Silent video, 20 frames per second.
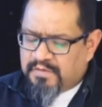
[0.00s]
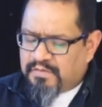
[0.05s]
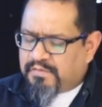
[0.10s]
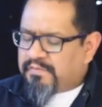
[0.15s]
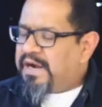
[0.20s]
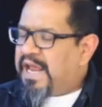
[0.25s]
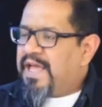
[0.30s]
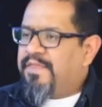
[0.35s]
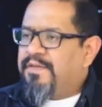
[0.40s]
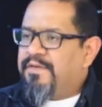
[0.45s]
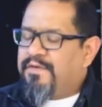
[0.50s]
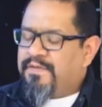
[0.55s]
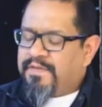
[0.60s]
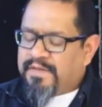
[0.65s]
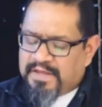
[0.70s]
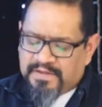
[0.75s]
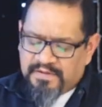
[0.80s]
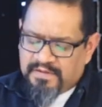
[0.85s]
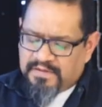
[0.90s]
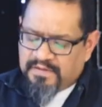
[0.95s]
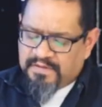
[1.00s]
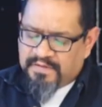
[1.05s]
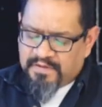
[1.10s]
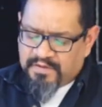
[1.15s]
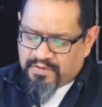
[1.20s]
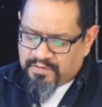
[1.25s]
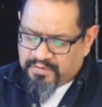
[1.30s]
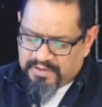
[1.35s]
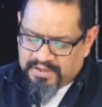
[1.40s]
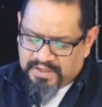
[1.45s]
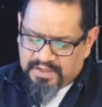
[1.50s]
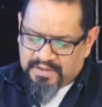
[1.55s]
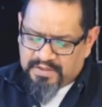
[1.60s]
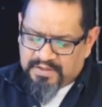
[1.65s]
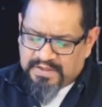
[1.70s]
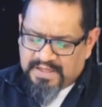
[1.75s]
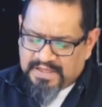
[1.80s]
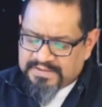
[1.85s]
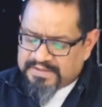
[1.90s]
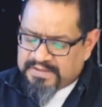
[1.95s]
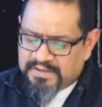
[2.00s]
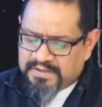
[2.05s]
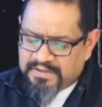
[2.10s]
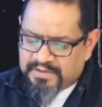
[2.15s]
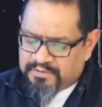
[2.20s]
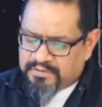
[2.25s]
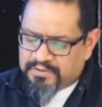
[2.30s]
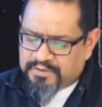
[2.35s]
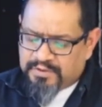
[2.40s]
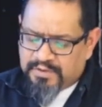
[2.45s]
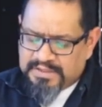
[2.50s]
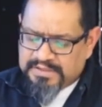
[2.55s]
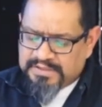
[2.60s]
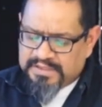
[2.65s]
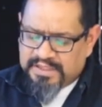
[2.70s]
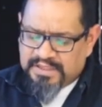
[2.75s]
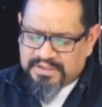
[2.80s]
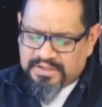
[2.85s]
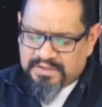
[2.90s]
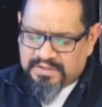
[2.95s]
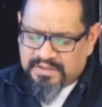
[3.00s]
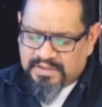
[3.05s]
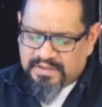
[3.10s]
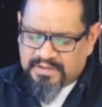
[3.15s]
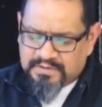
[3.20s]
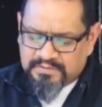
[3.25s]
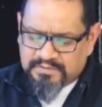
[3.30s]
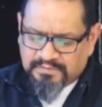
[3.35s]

rather than the Creator. That's the literal translation there.